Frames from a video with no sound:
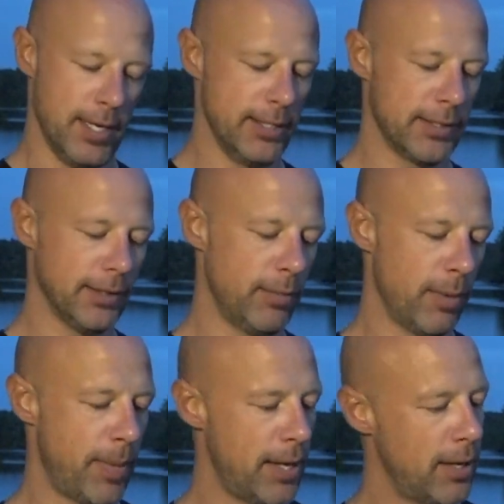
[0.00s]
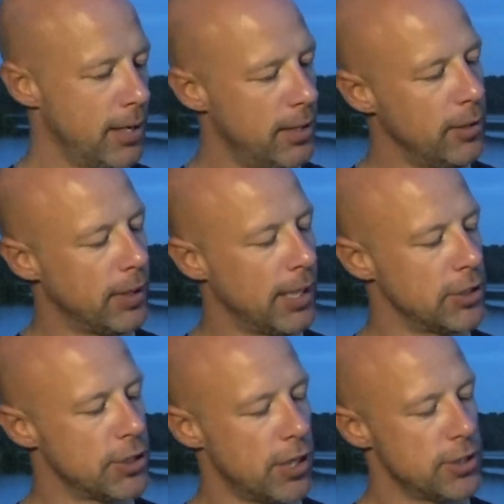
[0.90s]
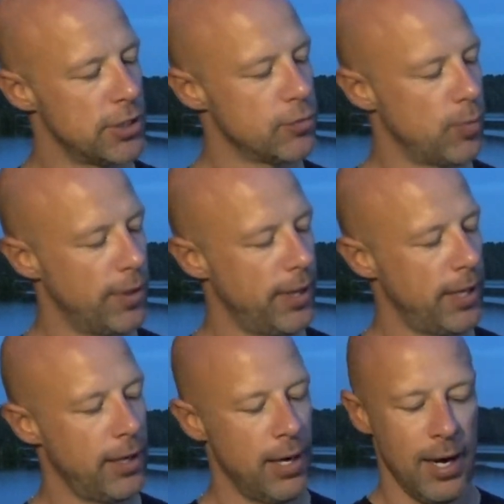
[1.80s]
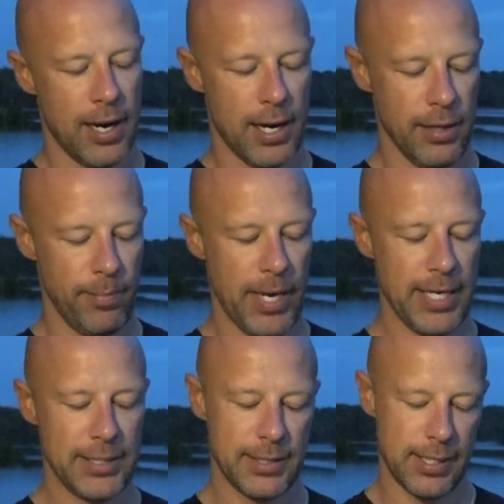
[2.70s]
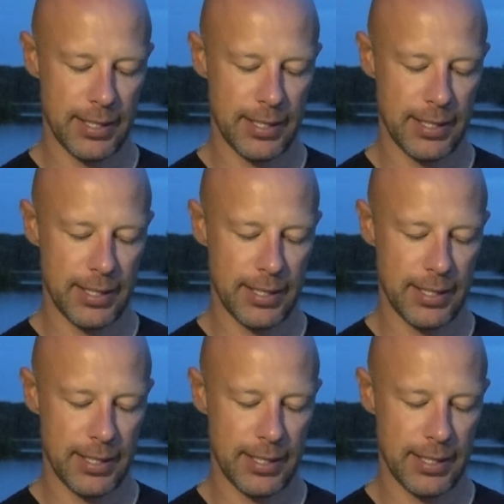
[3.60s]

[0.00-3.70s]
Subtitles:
is a little bit better. You can charge this one there on the base.